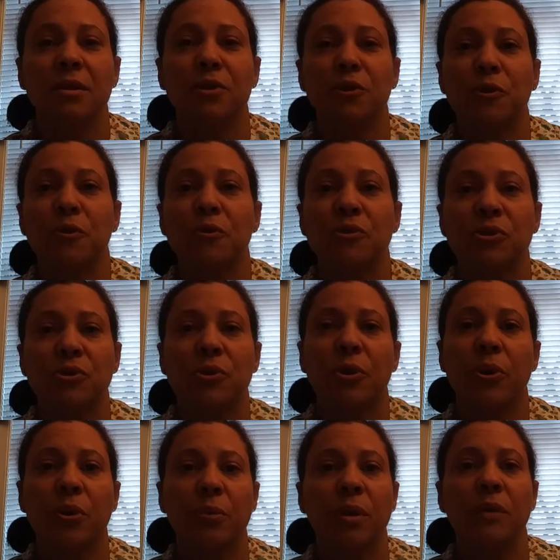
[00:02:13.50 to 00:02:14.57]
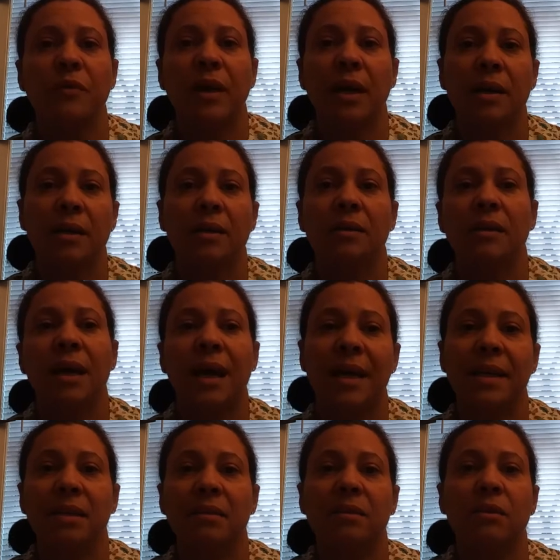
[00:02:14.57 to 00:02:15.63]
to use the term of
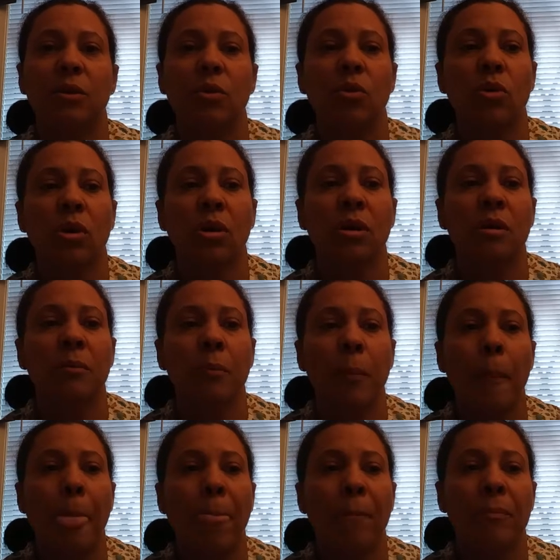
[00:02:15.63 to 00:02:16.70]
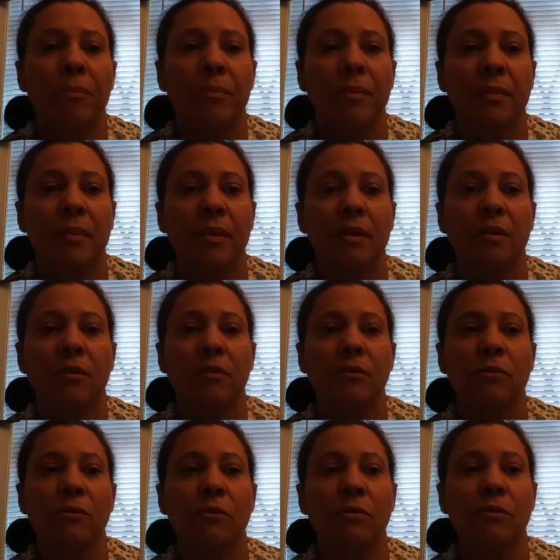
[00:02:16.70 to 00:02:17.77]
addict or
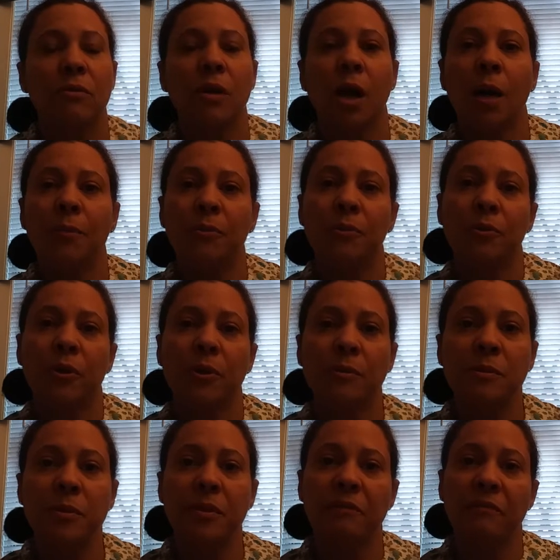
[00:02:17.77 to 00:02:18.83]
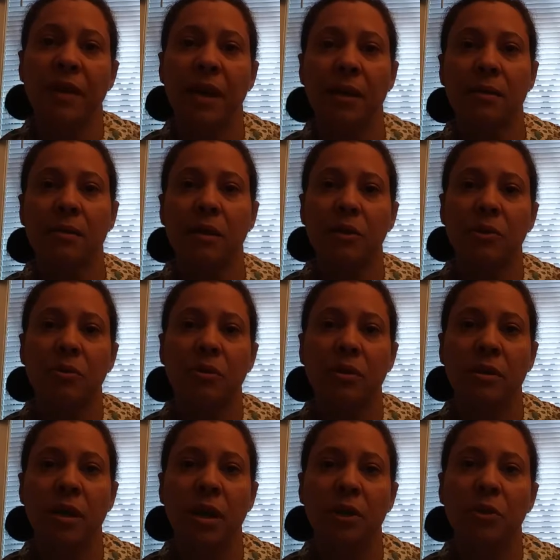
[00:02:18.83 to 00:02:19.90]
to come to terms with the fact that you're
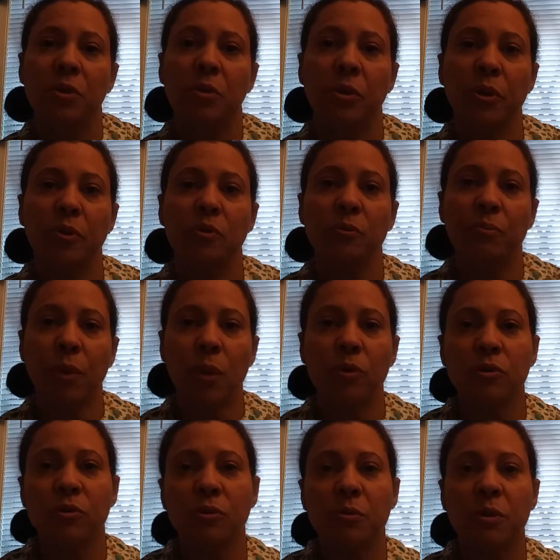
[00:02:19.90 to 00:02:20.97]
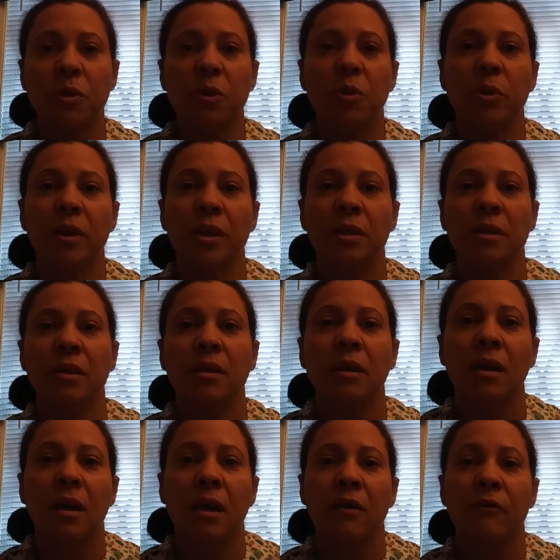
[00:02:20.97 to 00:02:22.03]
not doing what you're supposed to be doing,
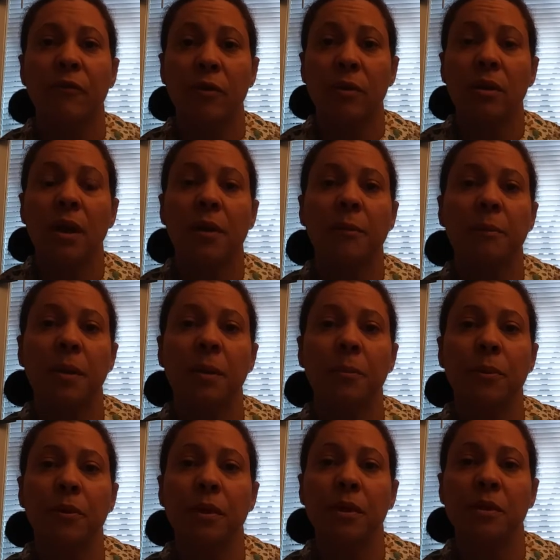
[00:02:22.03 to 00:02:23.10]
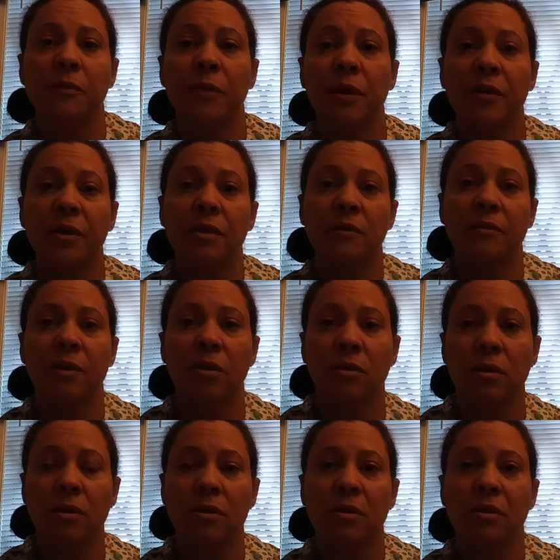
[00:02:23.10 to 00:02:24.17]
for a lot of people it's very
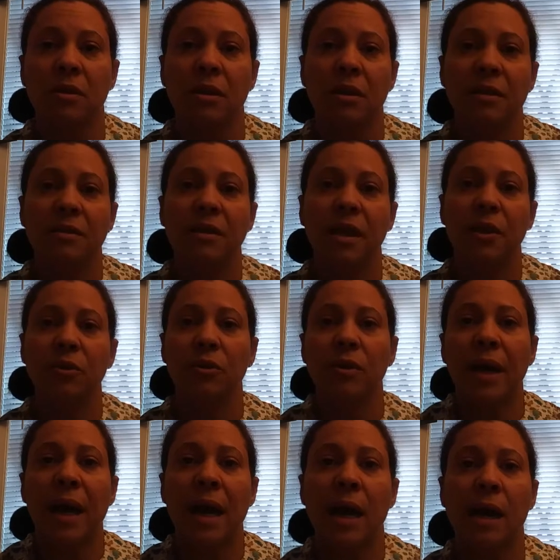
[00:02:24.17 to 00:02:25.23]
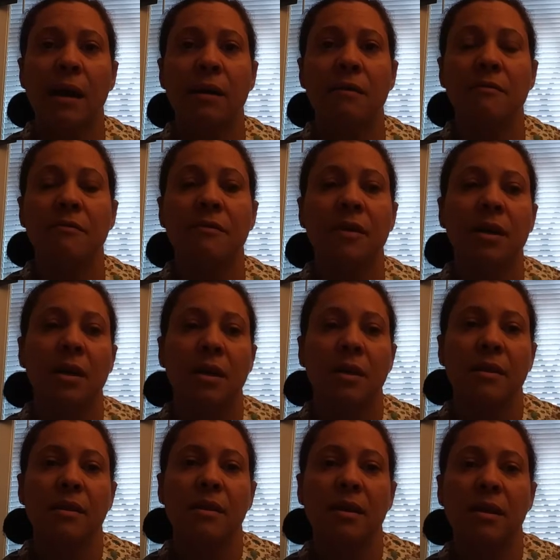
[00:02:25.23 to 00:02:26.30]
difficult. They don't have
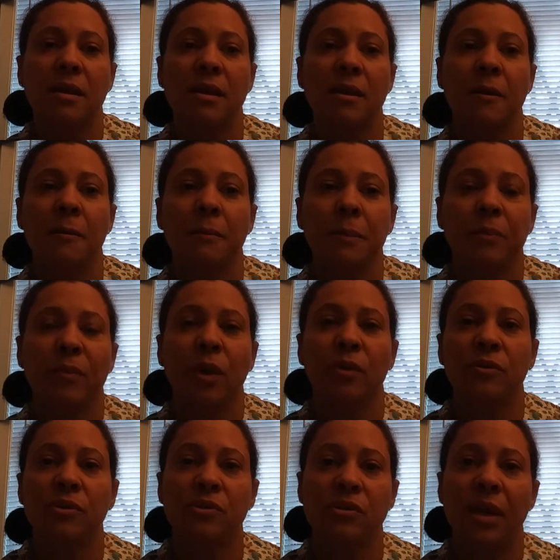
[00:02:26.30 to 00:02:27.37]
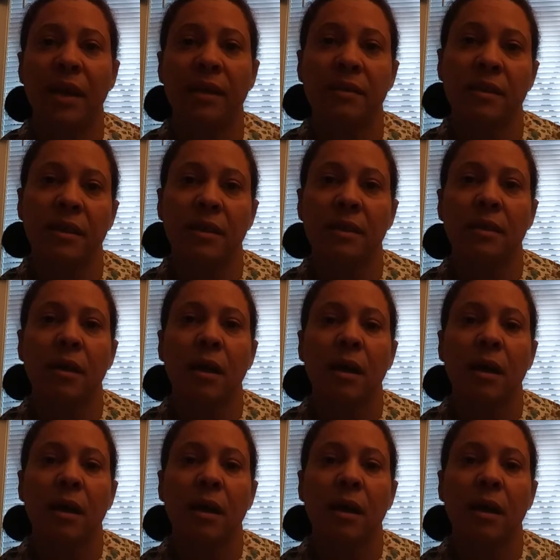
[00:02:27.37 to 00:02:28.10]
the understanding,